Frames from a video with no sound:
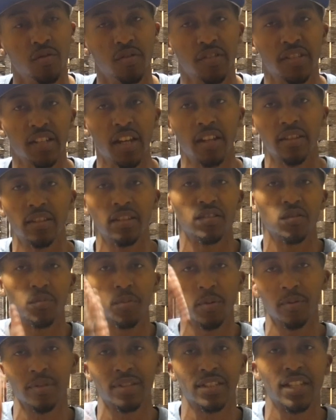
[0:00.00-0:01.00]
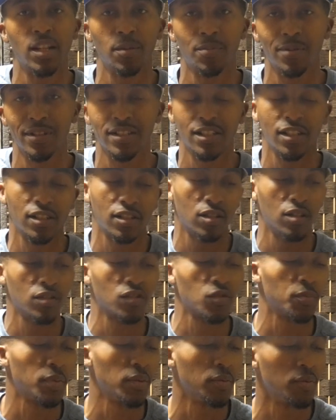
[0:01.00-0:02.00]
the same things. Some people stand the PlayStation,
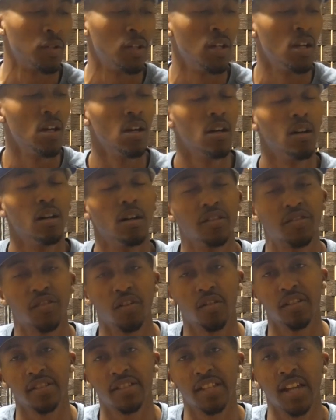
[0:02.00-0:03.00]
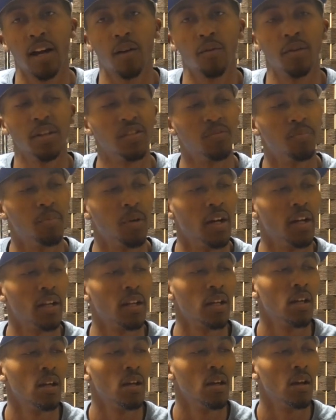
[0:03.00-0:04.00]
some people turn it sideways. But
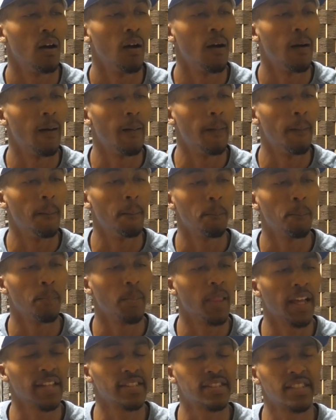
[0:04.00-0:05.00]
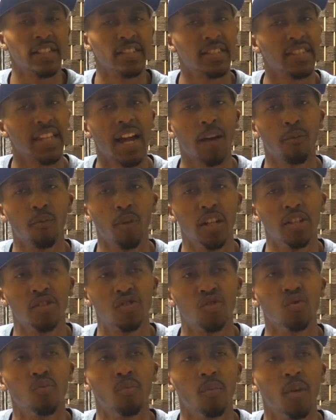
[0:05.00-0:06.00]
like I said, it's not really
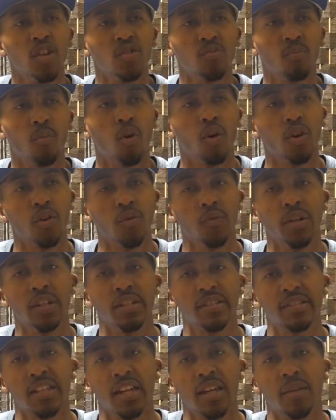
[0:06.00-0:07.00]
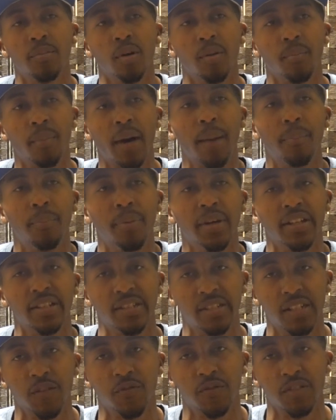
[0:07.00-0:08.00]
too much more to really say, but my biggest
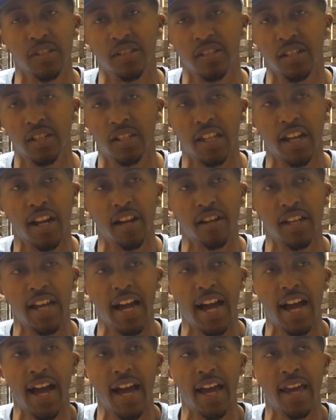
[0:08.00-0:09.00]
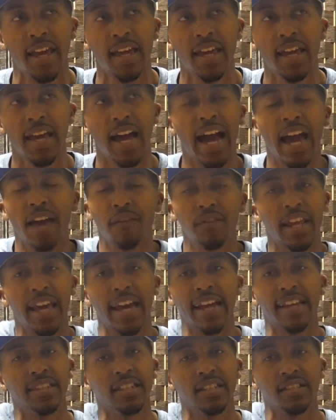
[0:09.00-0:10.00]
difference is the clarity. I haven't
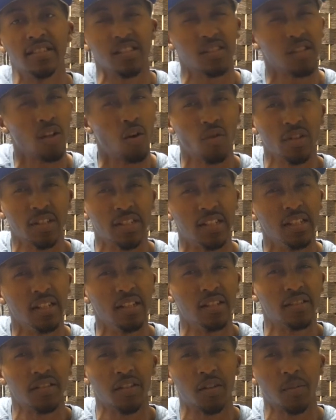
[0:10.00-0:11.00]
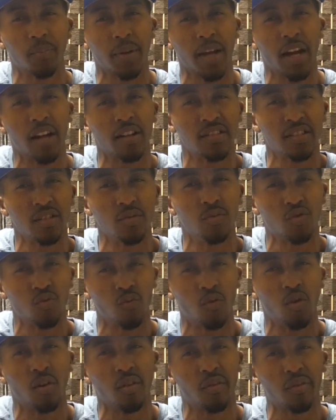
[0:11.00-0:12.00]
had these as long as these to compare to see which
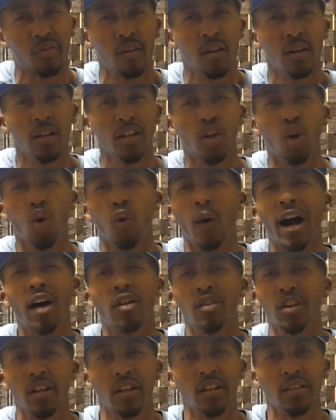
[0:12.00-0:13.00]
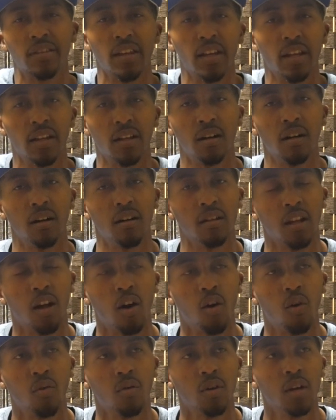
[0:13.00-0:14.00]
ones go out or anything
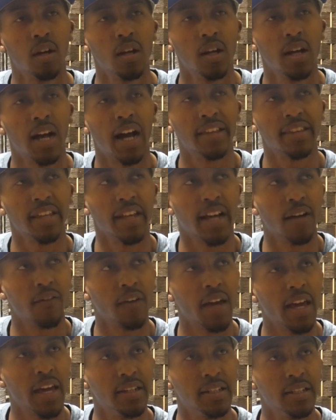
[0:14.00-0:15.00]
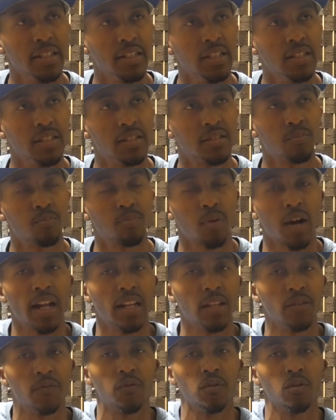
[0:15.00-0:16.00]
long. I think I've had these
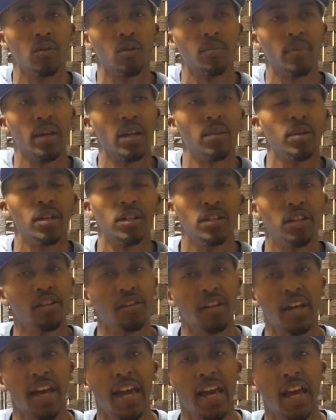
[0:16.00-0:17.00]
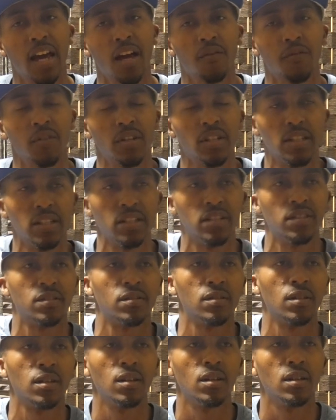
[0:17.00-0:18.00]
probably for maybe a year and a half, and these
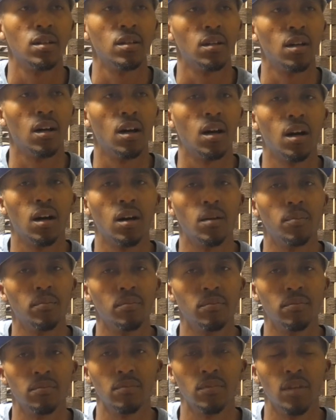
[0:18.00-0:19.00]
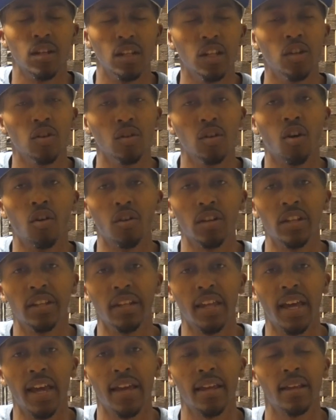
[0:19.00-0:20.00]
a little longer than
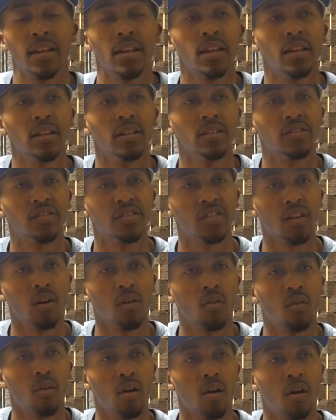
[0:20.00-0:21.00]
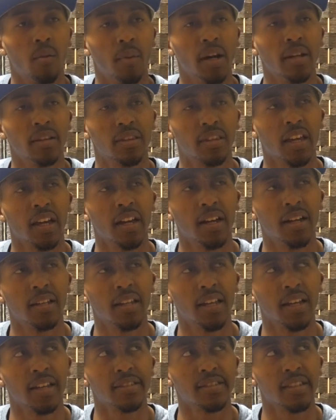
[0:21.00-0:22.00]
that. So I think,
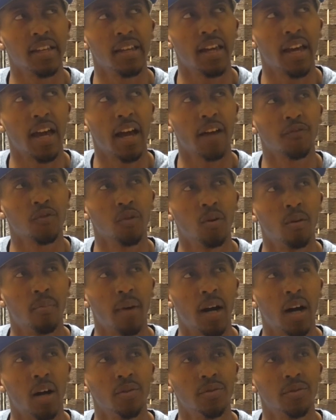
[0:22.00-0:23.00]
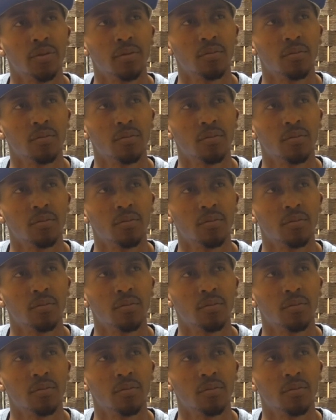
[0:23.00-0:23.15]
like I say, after about